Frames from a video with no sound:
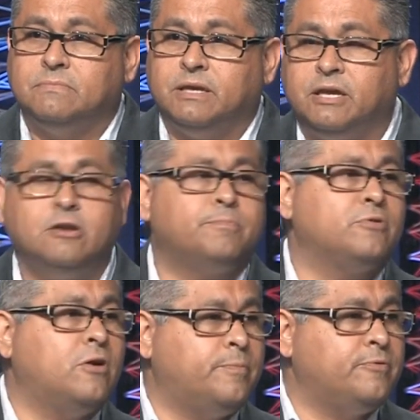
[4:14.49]

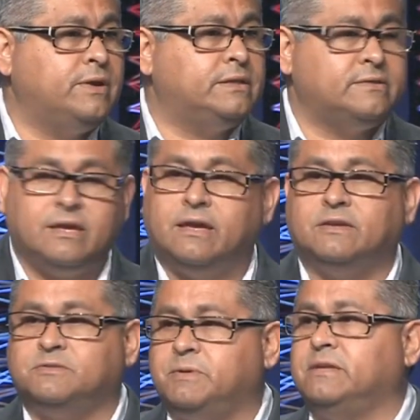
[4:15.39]
inappropriate
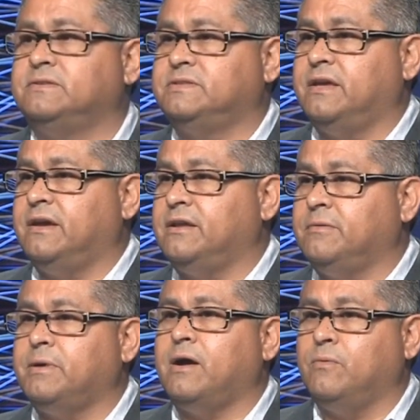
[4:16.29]
things being said
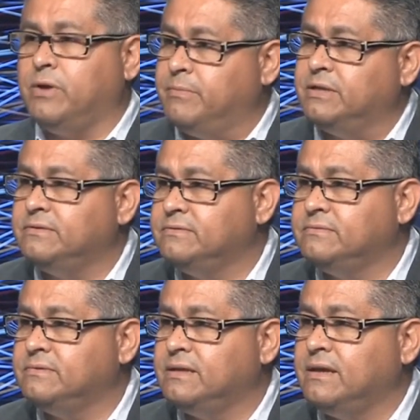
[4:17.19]
about women.
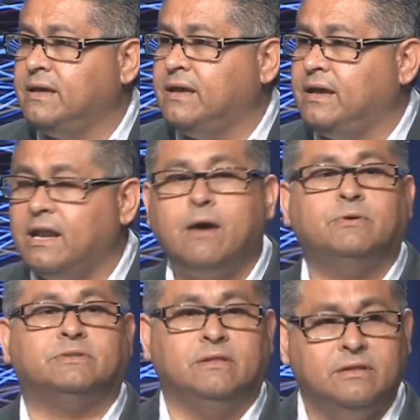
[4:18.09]
And I
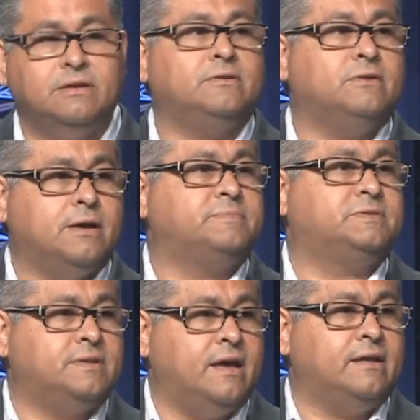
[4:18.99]
was a little
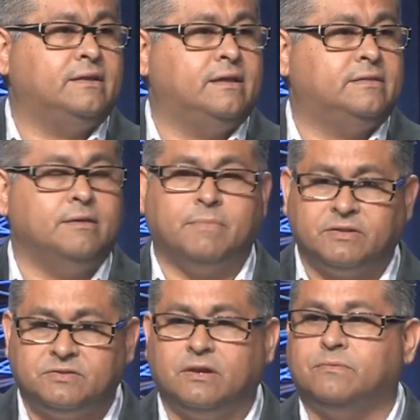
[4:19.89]
upset that my
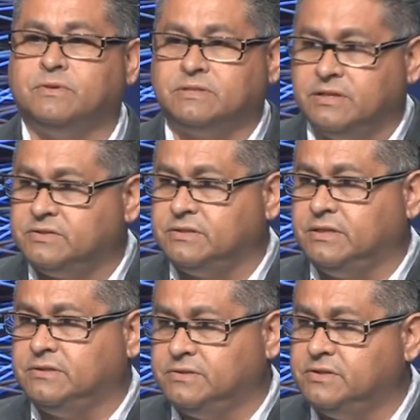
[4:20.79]
son was
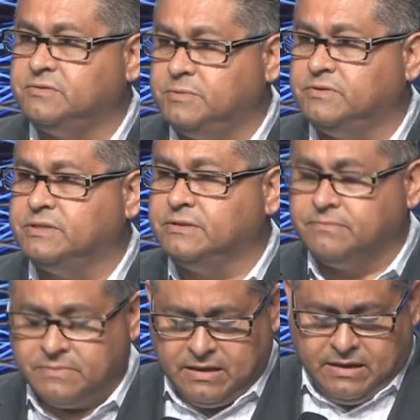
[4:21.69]
listening to this music.
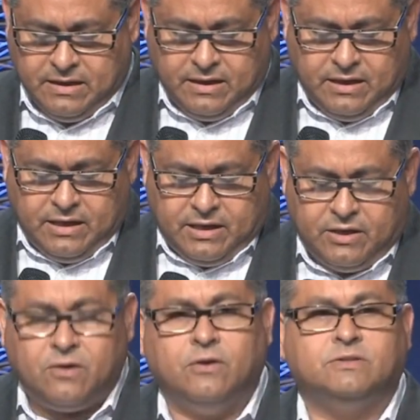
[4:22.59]

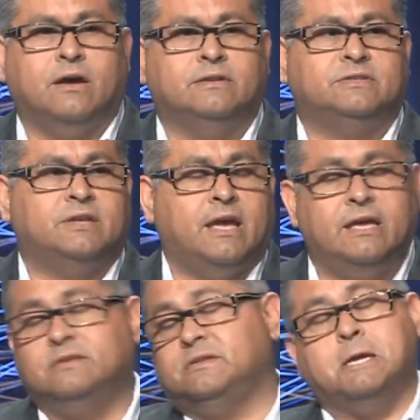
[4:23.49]
He goes on to say,
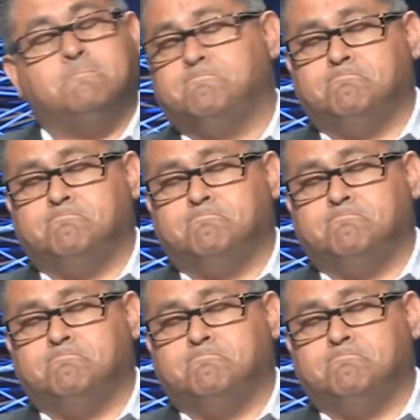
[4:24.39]
he said,